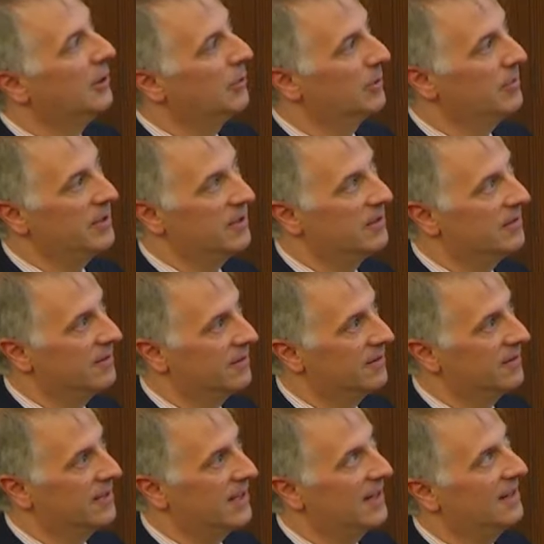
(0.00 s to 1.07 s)
would be the,
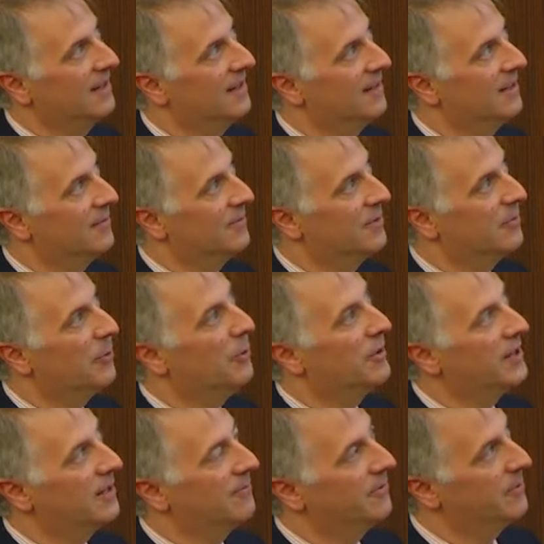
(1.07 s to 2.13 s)
the um,
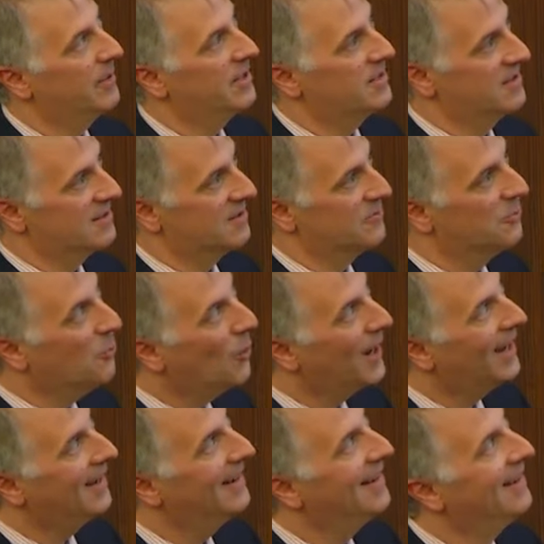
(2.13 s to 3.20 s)
reporting information as to
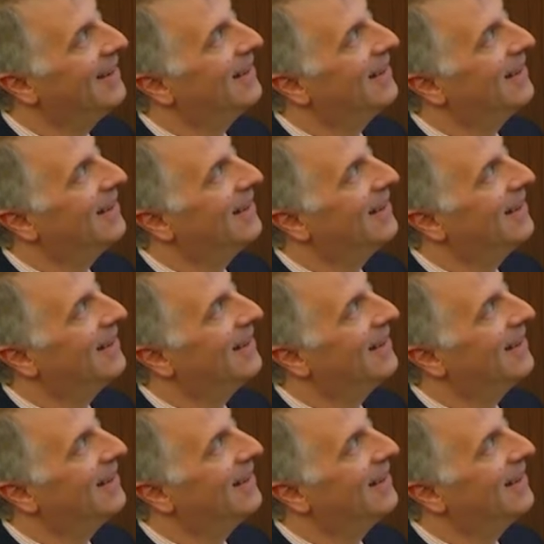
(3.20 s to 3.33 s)
when